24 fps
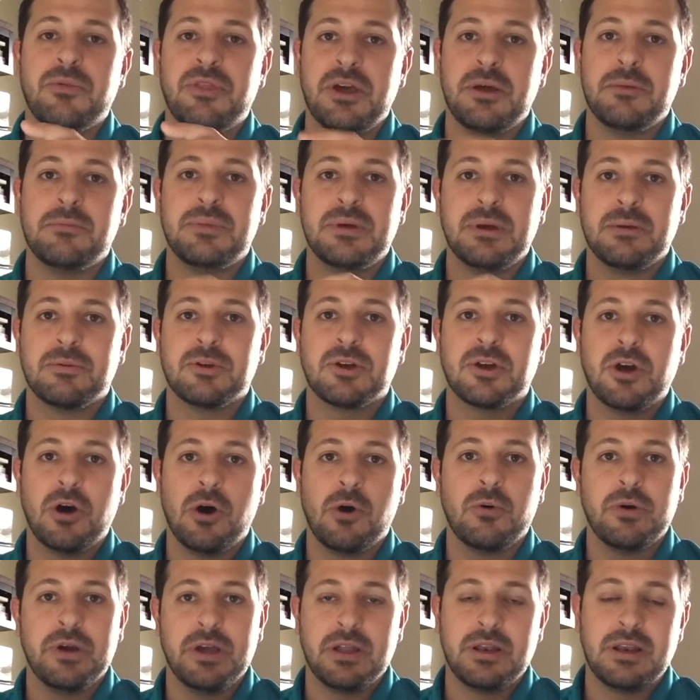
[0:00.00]
then be able to
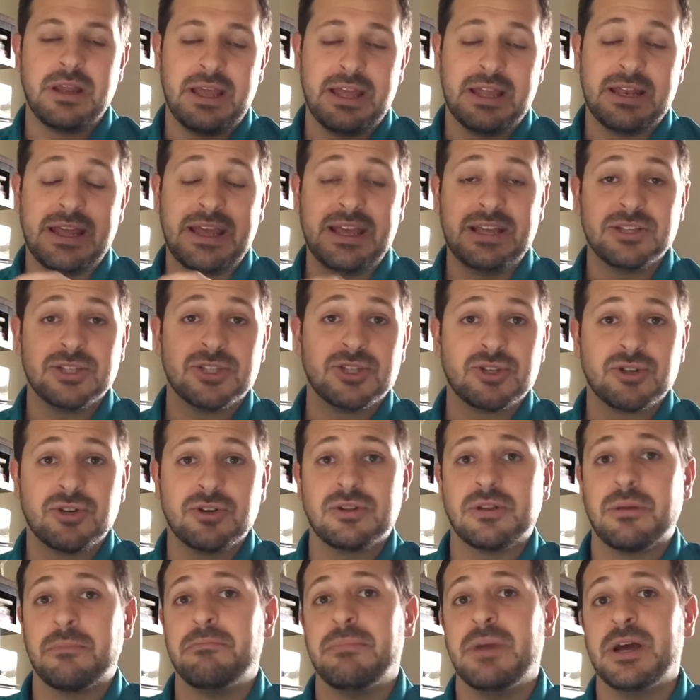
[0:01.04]
go in and
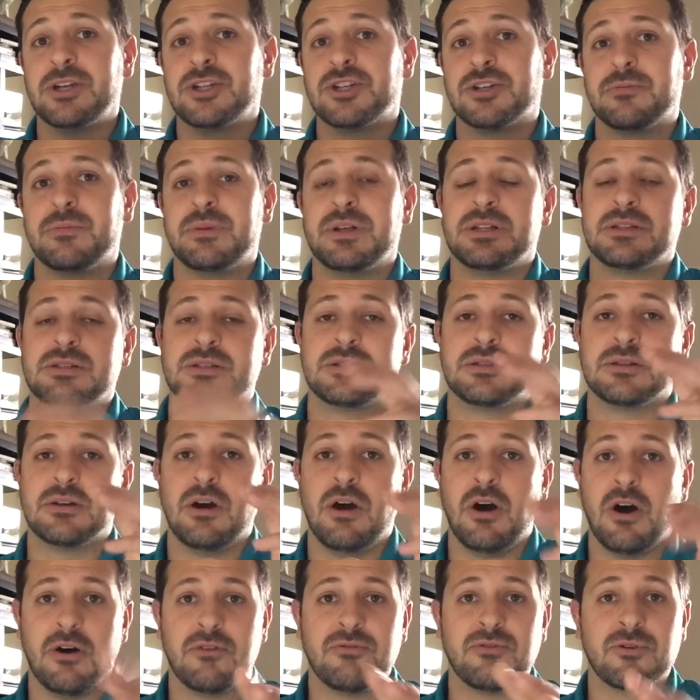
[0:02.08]
insert the measurements
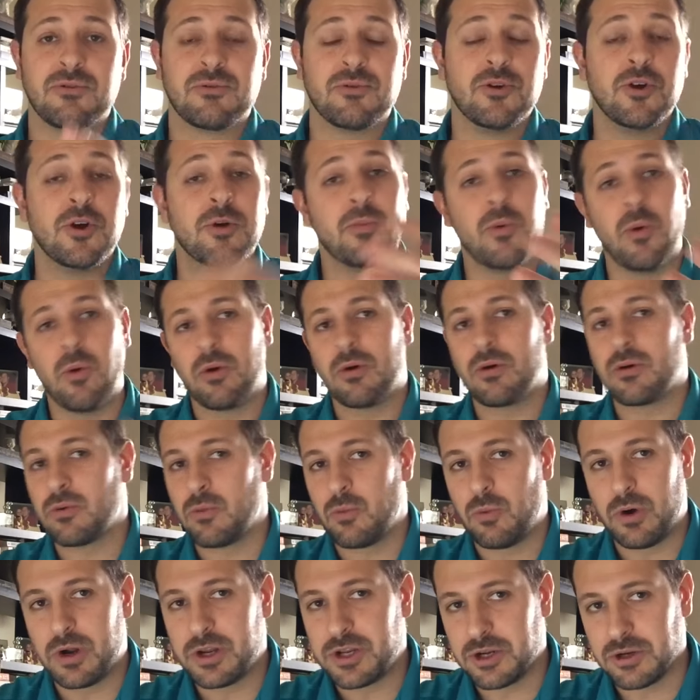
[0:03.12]
of the room or
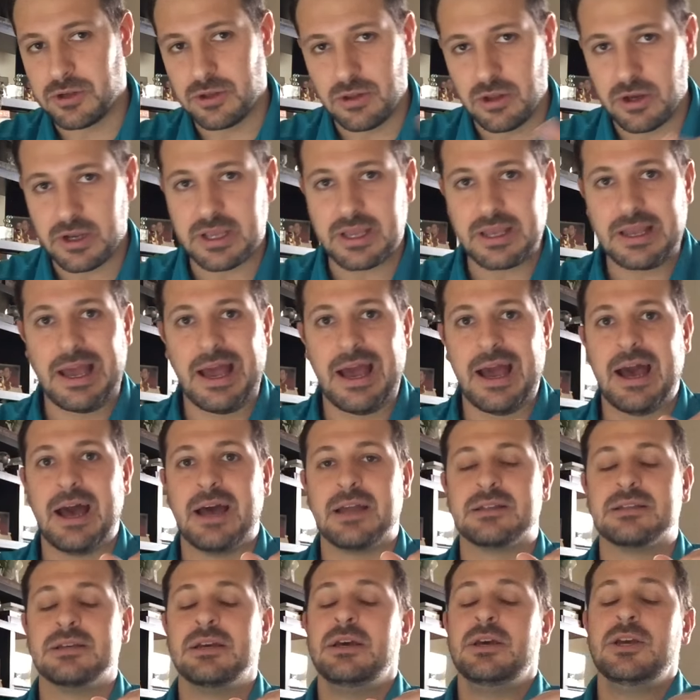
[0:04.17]
what you're looking
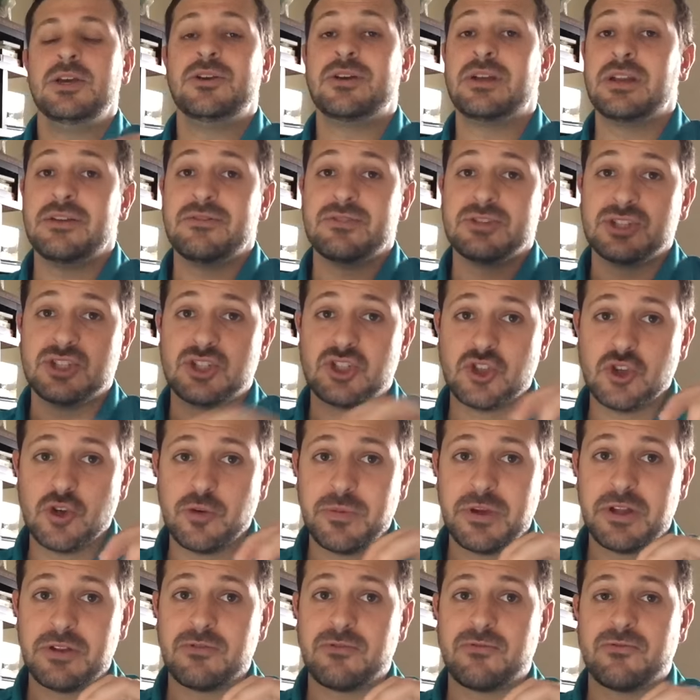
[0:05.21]
at. You can even
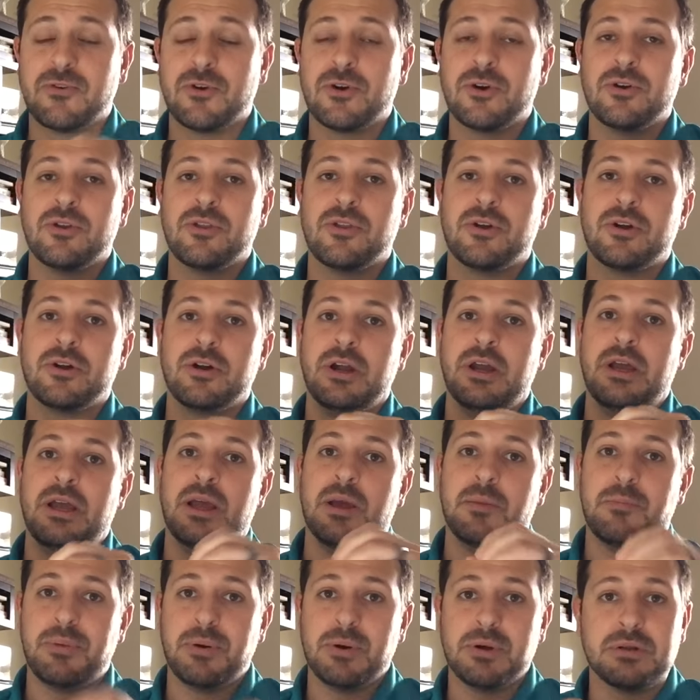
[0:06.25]
zoom in further
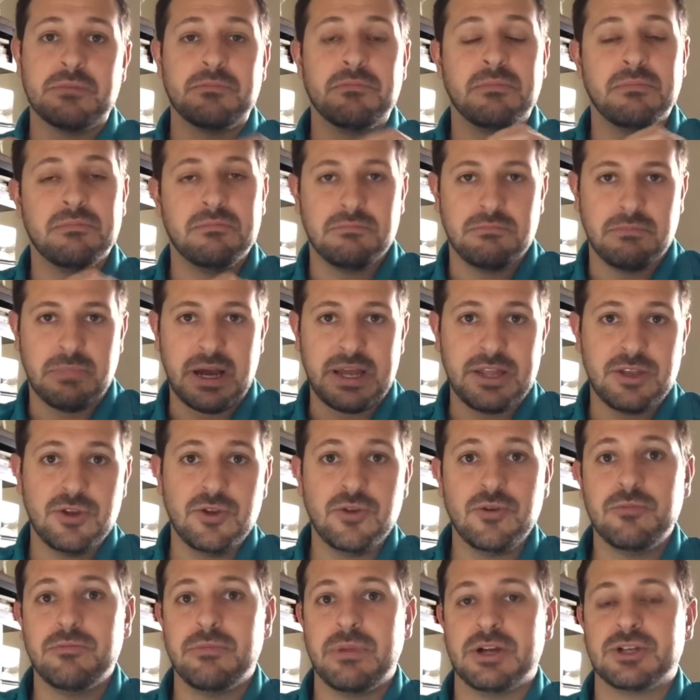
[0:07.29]
and put
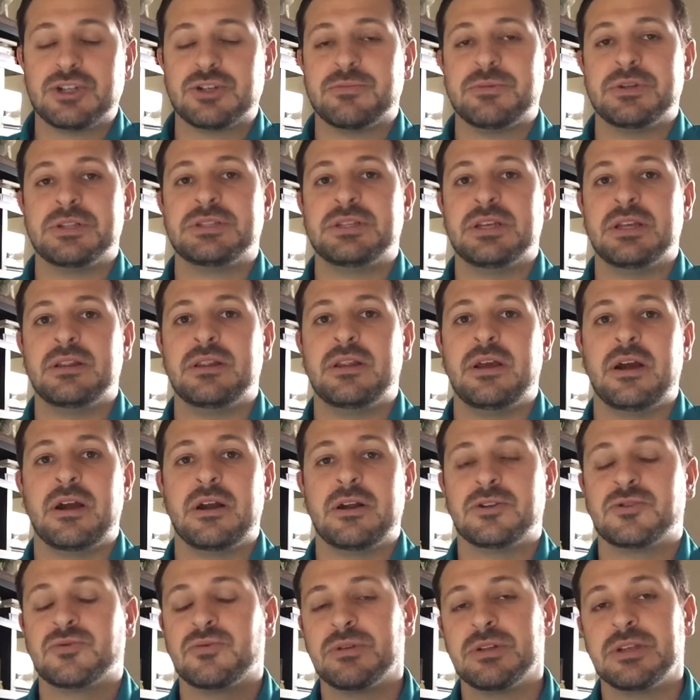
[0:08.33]
minute measurements in there.
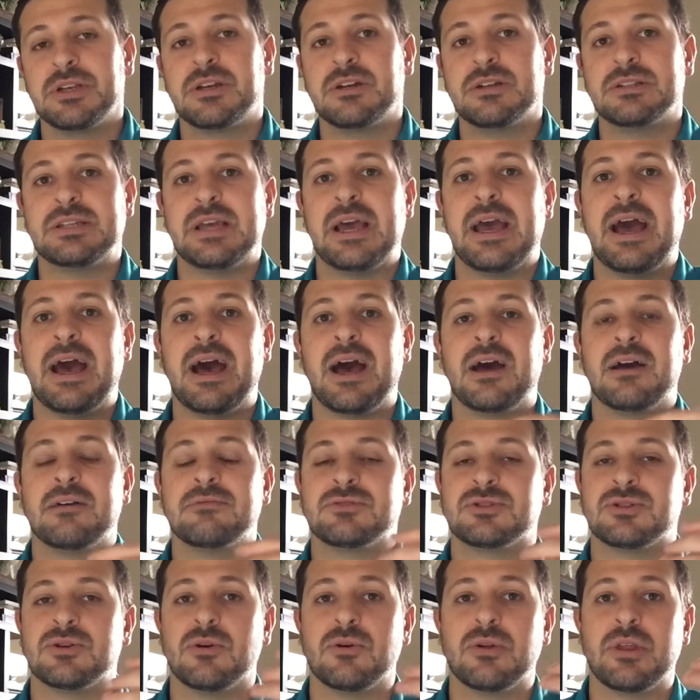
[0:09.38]
It's really good to
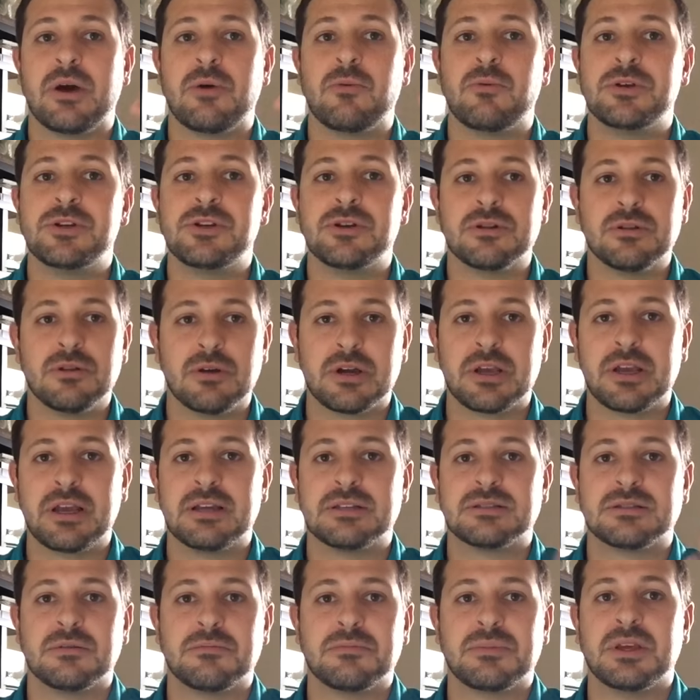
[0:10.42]
have so that when you're looking
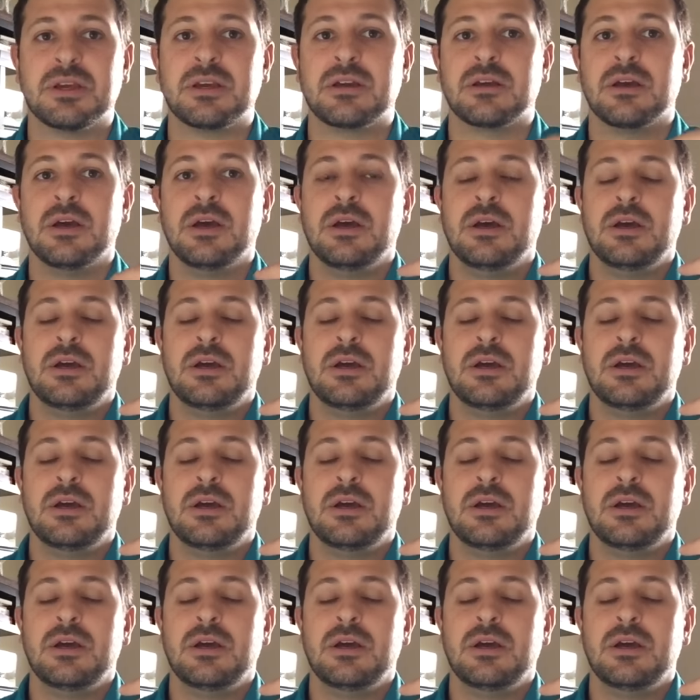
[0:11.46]
at something,